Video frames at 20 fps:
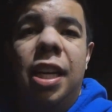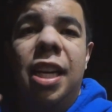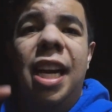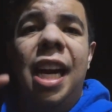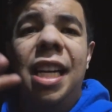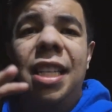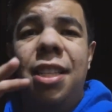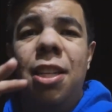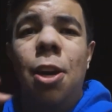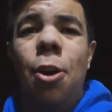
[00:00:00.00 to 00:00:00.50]
You
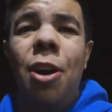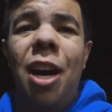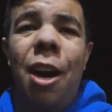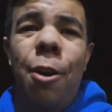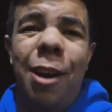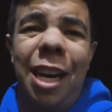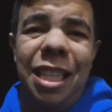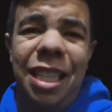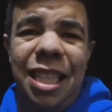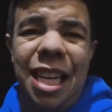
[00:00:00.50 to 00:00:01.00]
guys know
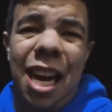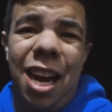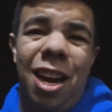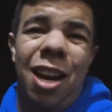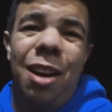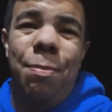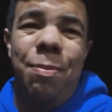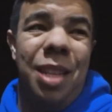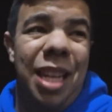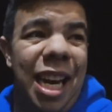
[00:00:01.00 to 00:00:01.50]
how I sat
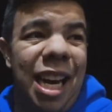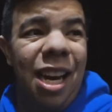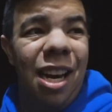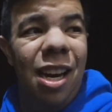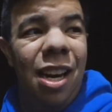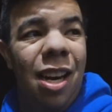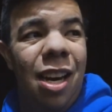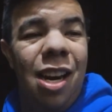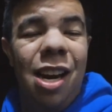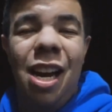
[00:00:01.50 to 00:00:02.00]
up
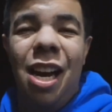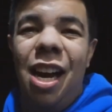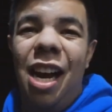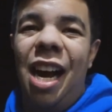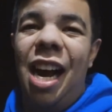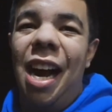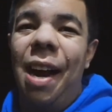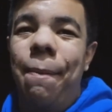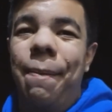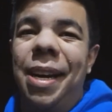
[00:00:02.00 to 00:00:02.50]
there?
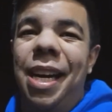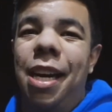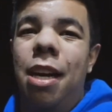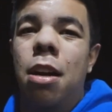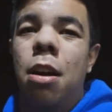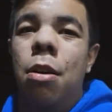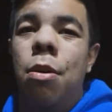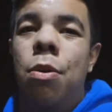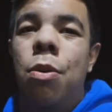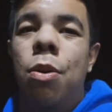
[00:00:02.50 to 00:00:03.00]
I
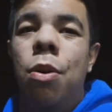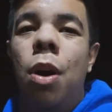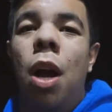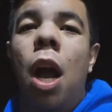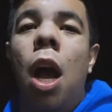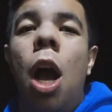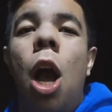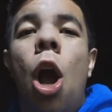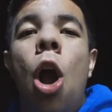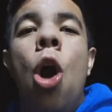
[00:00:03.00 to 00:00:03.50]
mean,
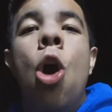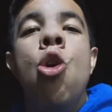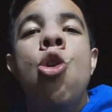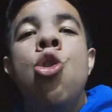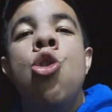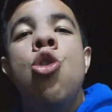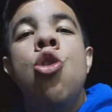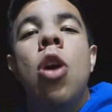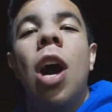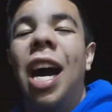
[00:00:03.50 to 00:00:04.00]

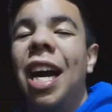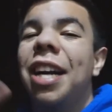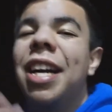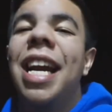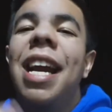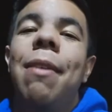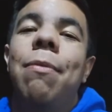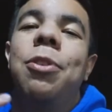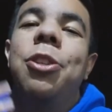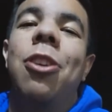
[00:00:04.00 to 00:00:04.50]
I
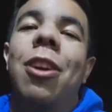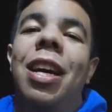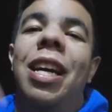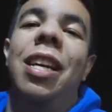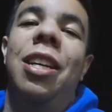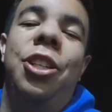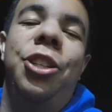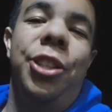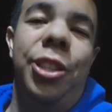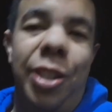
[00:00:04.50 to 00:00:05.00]
keep
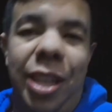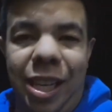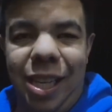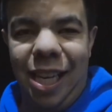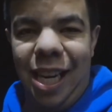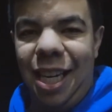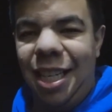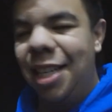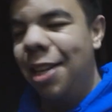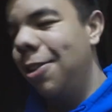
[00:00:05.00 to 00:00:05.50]
trying to show you
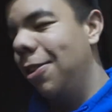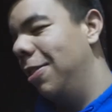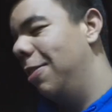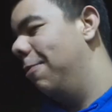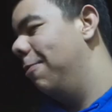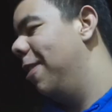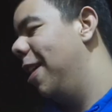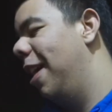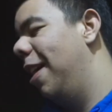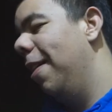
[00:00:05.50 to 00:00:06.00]
guys. I don't
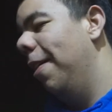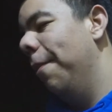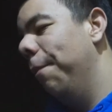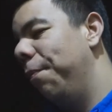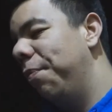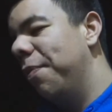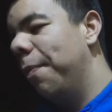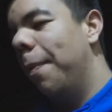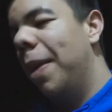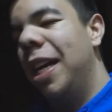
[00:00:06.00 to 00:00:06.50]
know why.
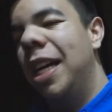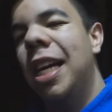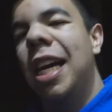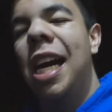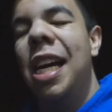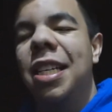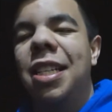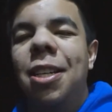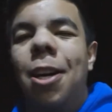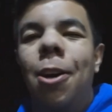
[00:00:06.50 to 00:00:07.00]
But you
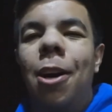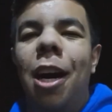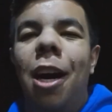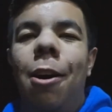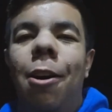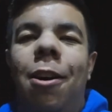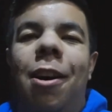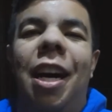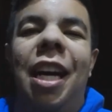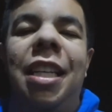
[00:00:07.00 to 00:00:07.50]
guys know
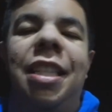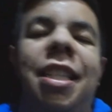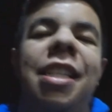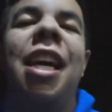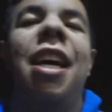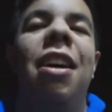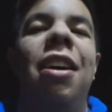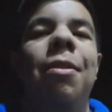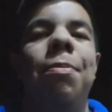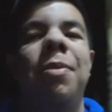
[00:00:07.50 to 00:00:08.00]
how I
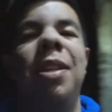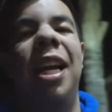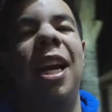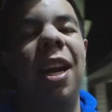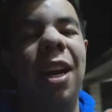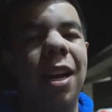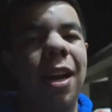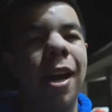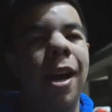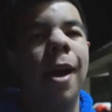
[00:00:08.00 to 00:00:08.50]
sat up
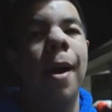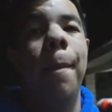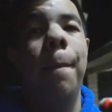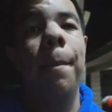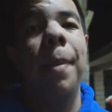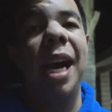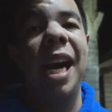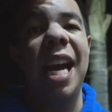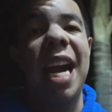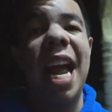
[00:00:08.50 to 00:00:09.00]
there.
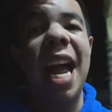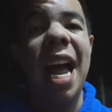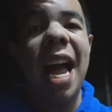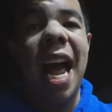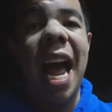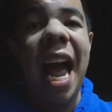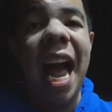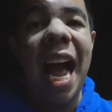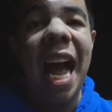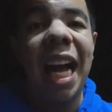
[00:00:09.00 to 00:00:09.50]
My
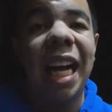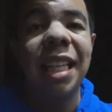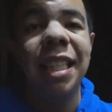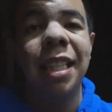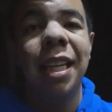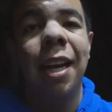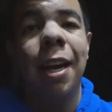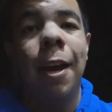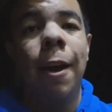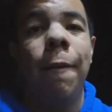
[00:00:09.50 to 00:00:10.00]
ass
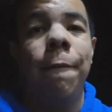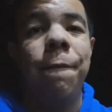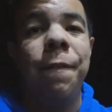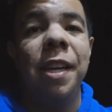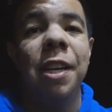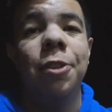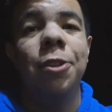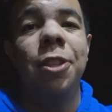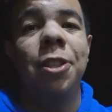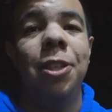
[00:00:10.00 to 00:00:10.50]

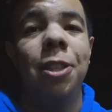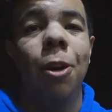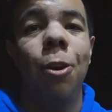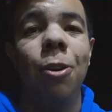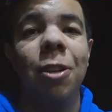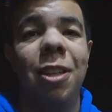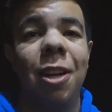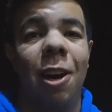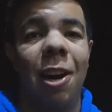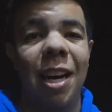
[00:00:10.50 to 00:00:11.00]
feels
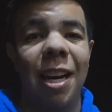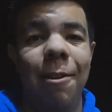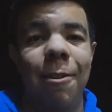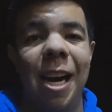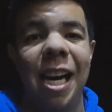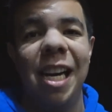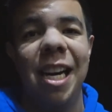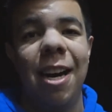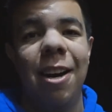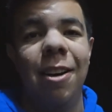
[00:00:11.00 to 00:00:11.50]
so dirty
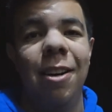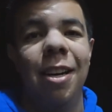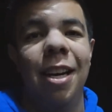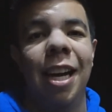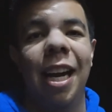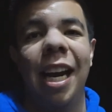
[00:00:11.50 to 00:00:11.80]
right now.